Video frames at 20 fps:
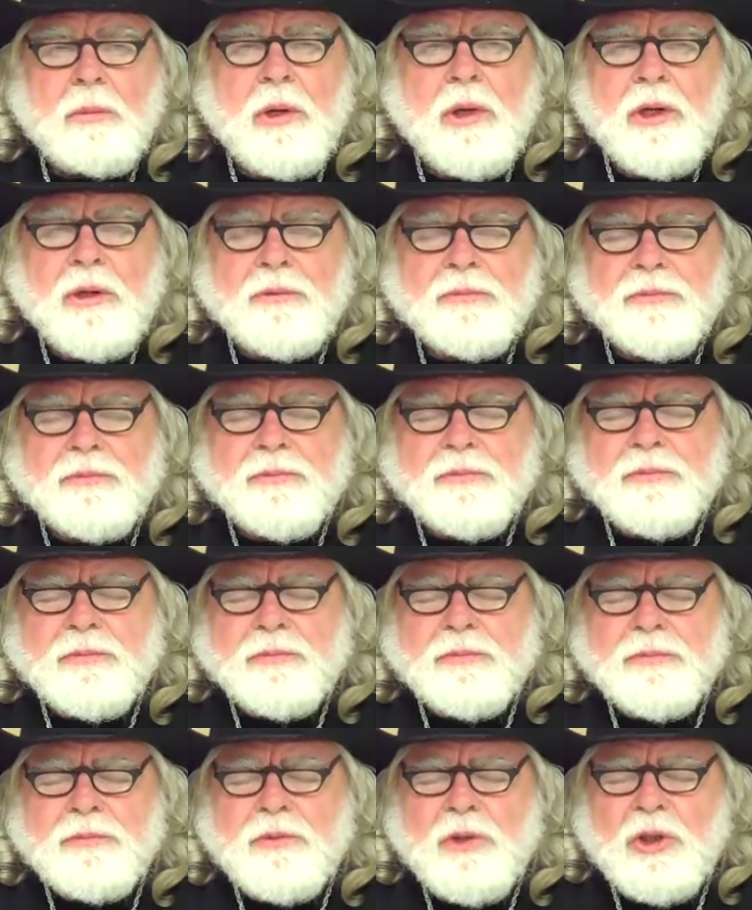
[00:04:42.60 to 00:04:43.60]
but
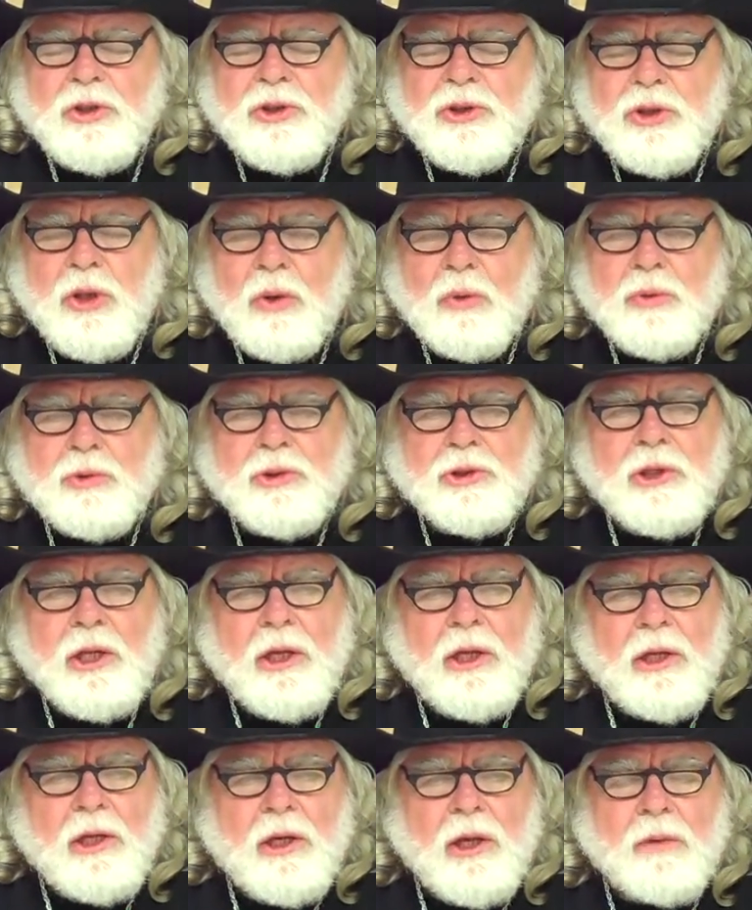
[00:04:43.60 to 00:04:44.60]
there's no
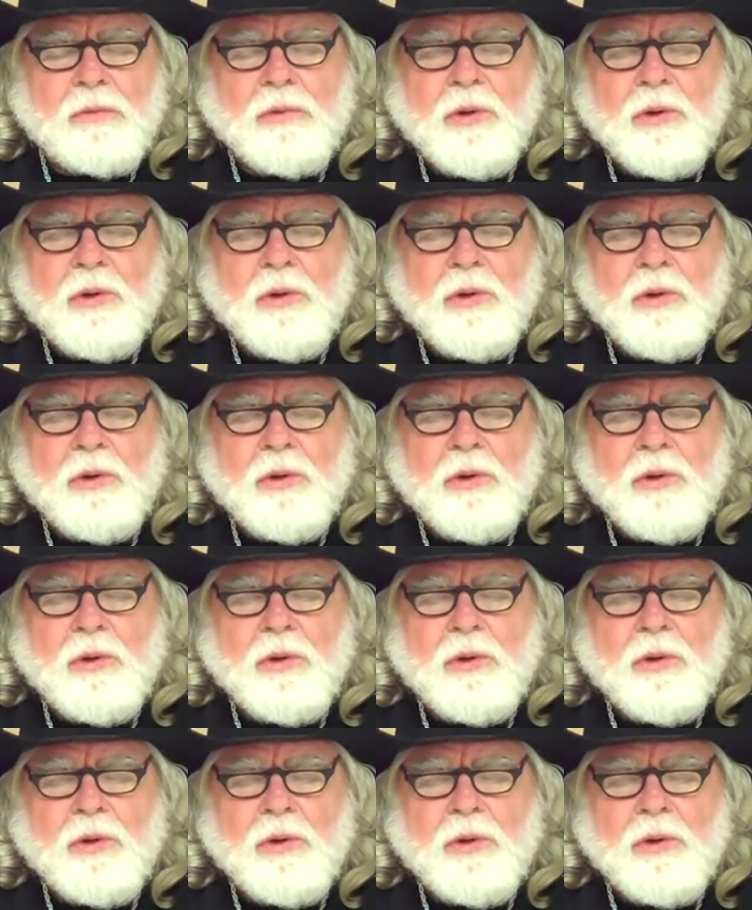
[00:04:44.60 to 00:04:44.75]
saying,